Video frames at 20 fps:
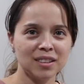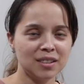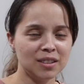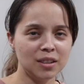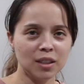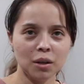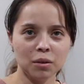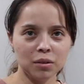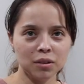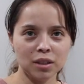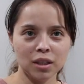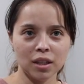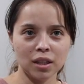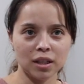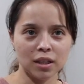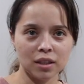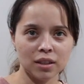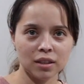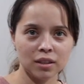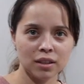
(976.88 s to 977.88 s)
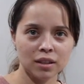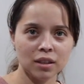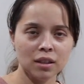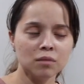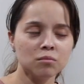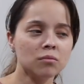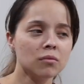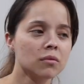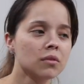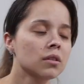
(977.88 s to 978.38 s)
babe. No, it didn't. Like, what are you
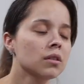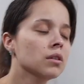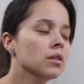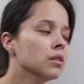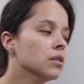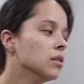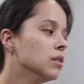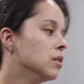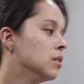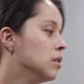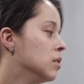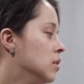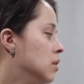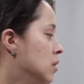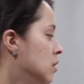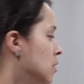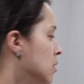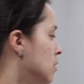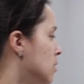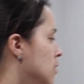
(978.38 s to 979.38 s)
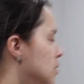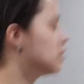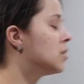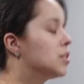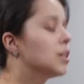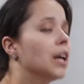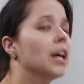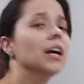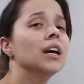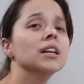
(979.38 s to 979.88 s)
saying?
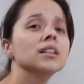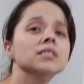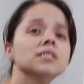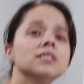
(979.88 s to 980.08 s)
Shane,